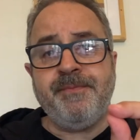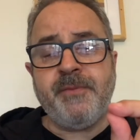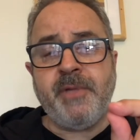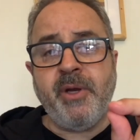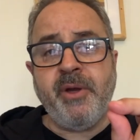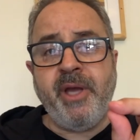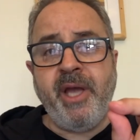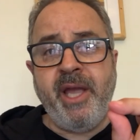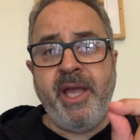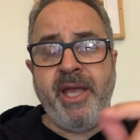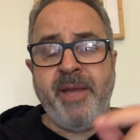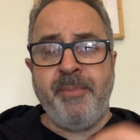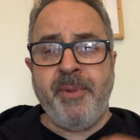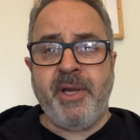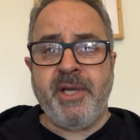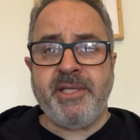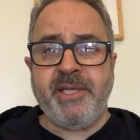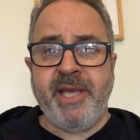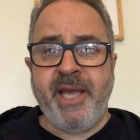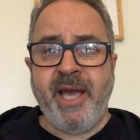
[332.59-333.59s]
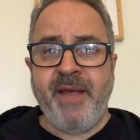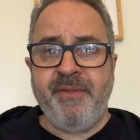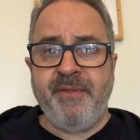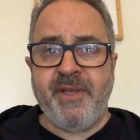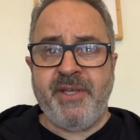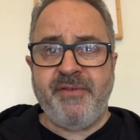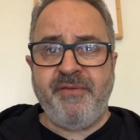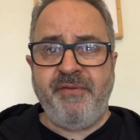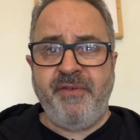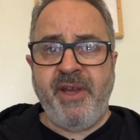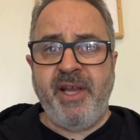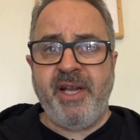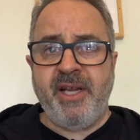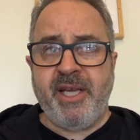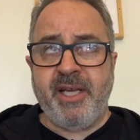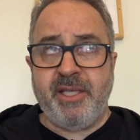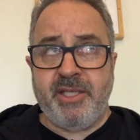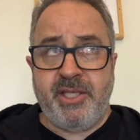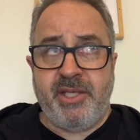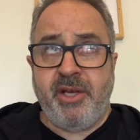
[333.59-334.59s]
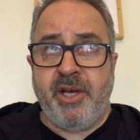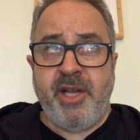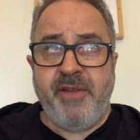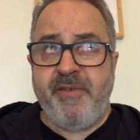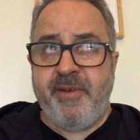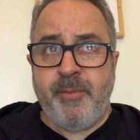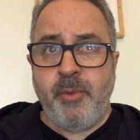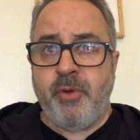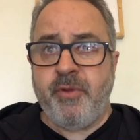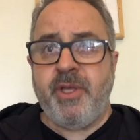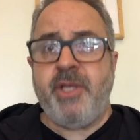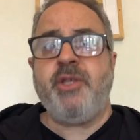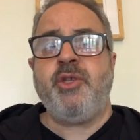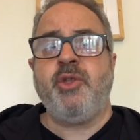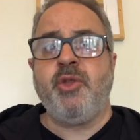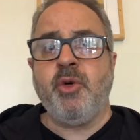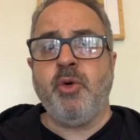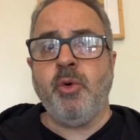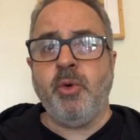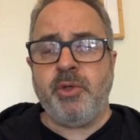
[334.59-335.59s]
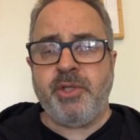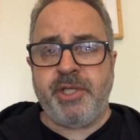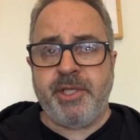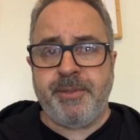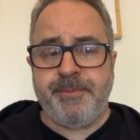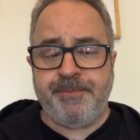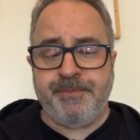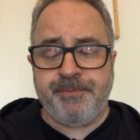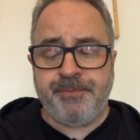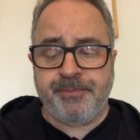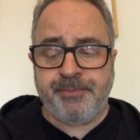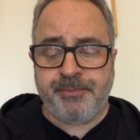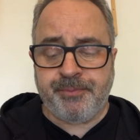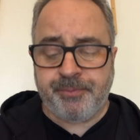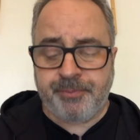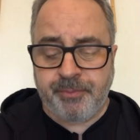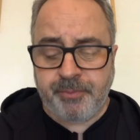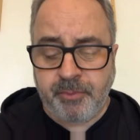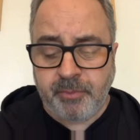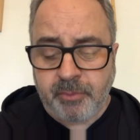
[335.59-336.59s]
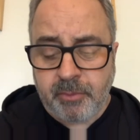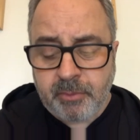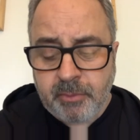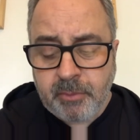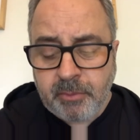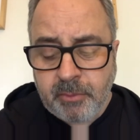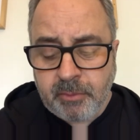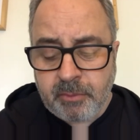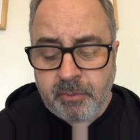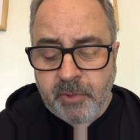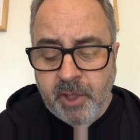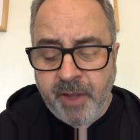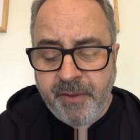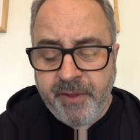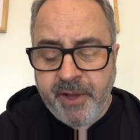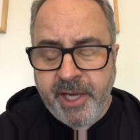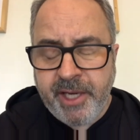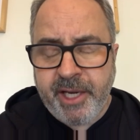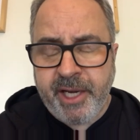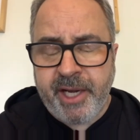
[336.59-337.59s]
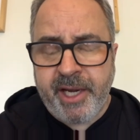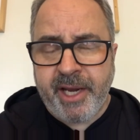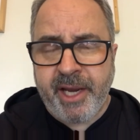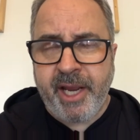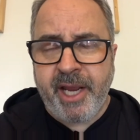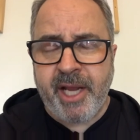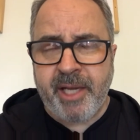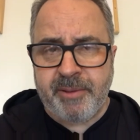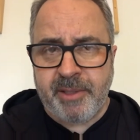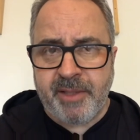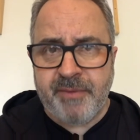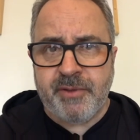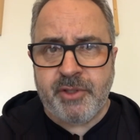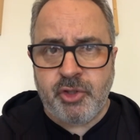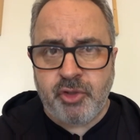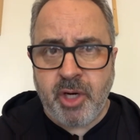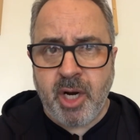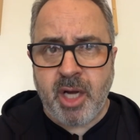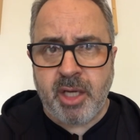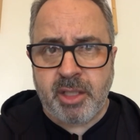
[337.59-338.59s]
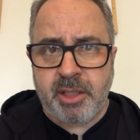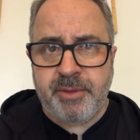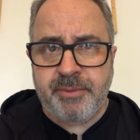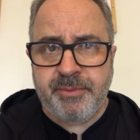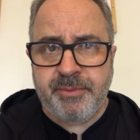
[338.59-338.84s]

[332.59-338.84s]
Okay, because he had this feeling inside of him, or this thought, that he needed a hit of the drug.